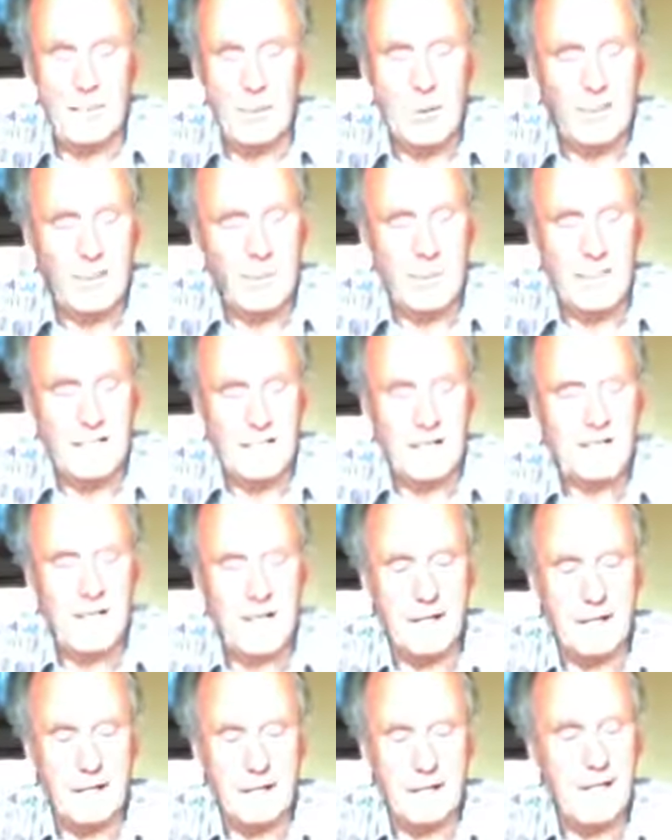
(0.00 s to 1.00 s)
no, we just
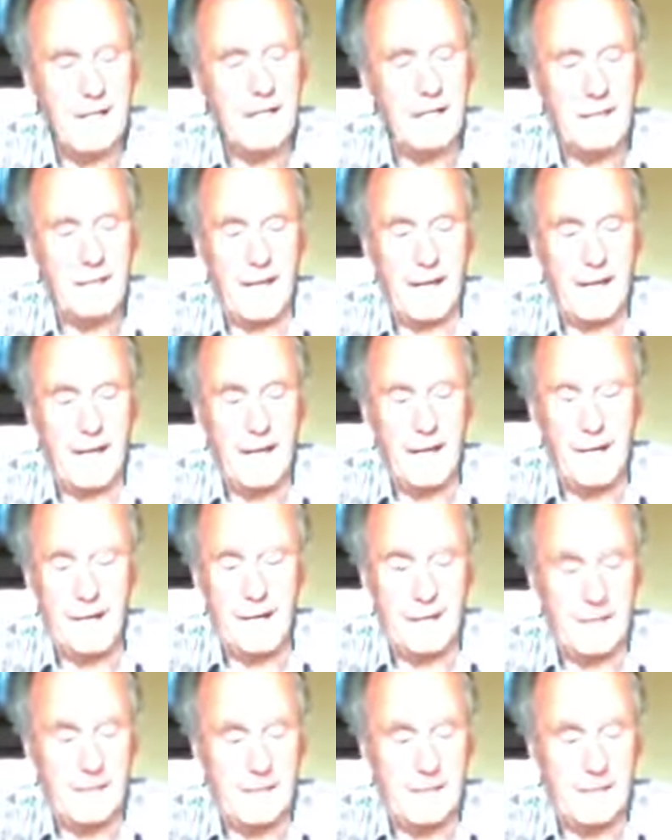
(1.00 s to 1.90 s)
need to get back out again.